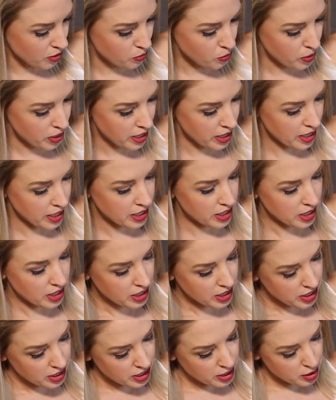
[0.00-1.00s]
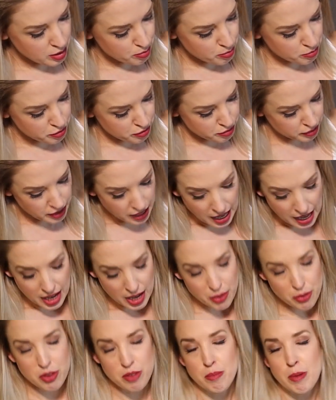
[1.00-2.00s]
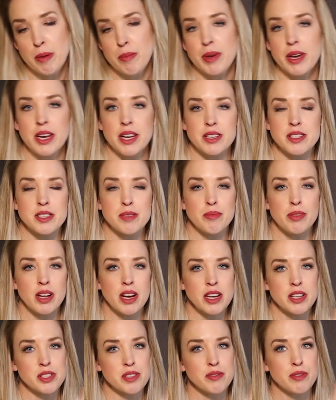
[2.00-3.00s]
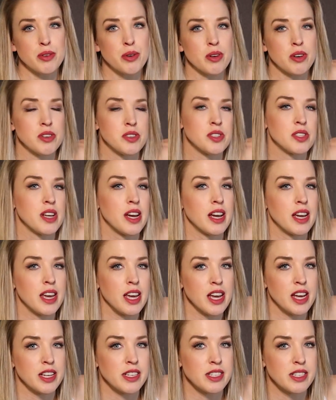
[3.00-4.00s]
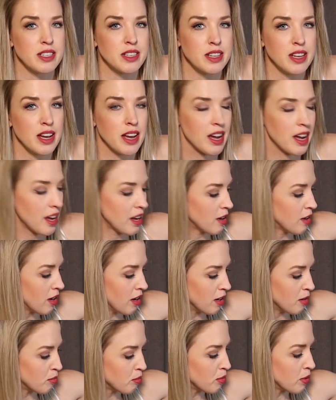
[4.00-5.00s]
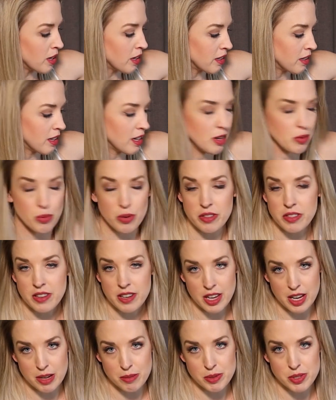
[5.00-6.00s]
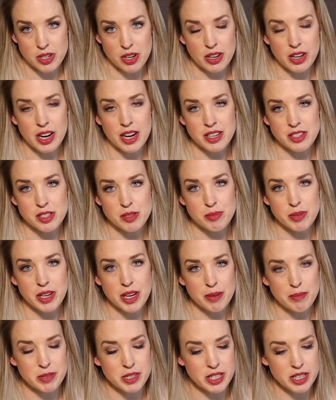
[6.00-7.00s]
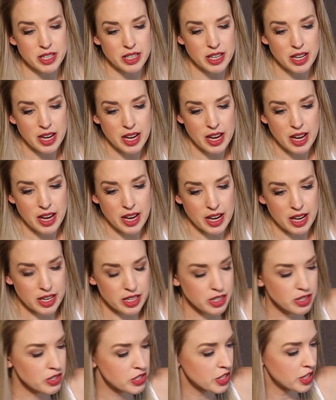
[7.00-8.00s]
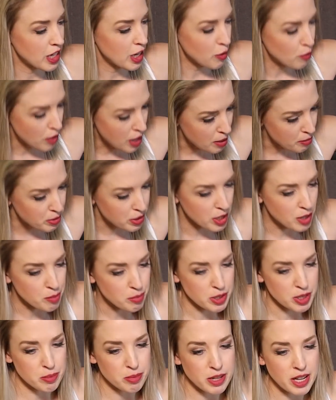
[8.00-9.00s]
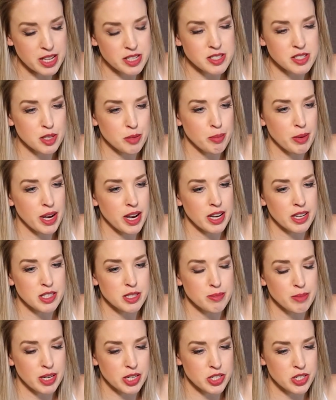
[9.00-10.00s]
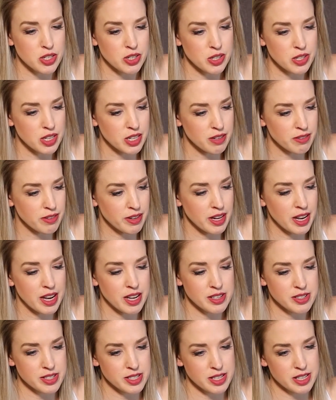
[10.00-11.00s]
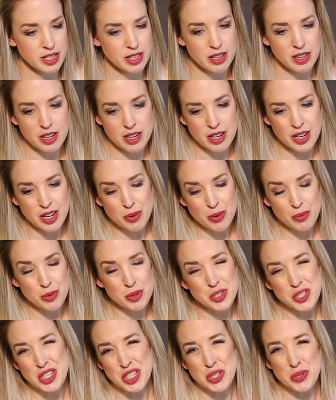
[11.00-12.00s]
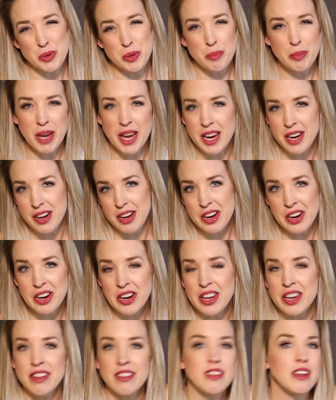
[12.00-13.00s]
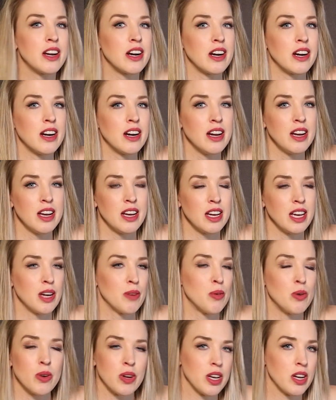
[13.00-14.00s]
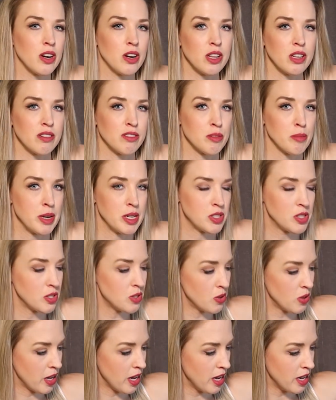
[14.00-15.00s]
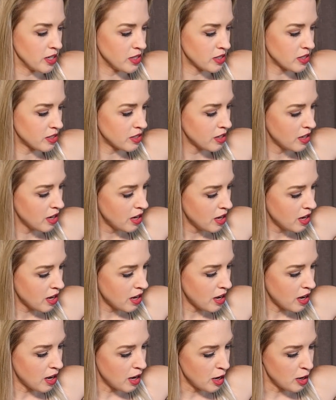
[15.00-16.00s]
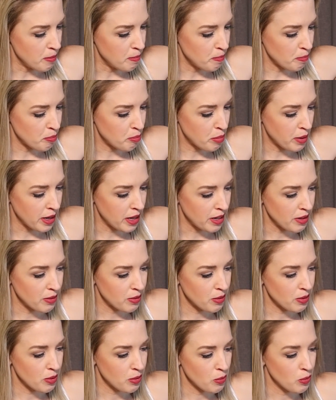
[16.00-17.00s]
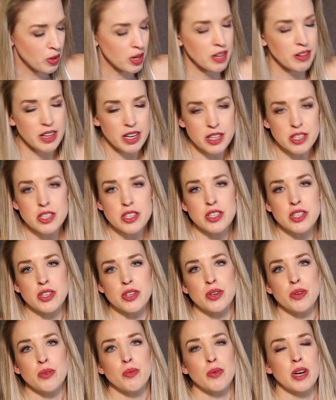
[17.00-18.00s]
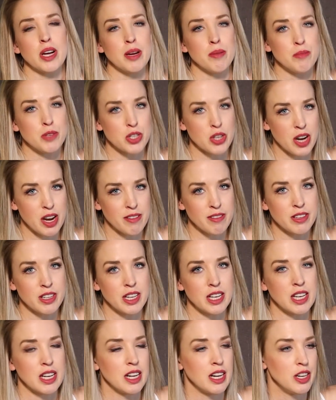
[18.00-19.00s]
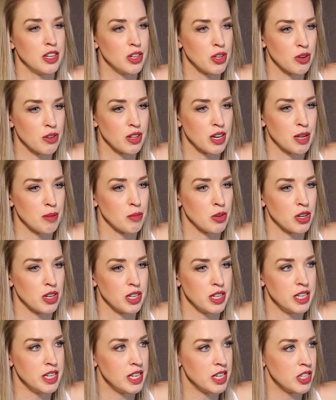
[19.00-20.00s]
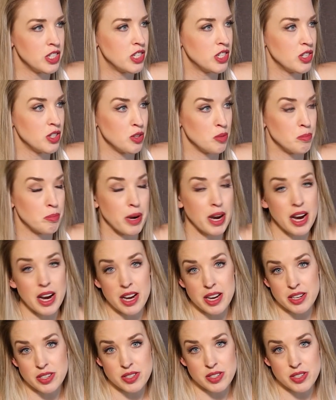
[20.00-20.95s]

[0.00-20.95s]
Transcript: When I fly with my painting supplies, of course, I can't bring it with the Gamsol. It has to be empty. And usually I wrap it up in a plastic bag to make sure that if it has any residual paint gunk in there, it won't get all over my suitcase. But what I like to do when I'm traveling and I know that I'm going to need to buy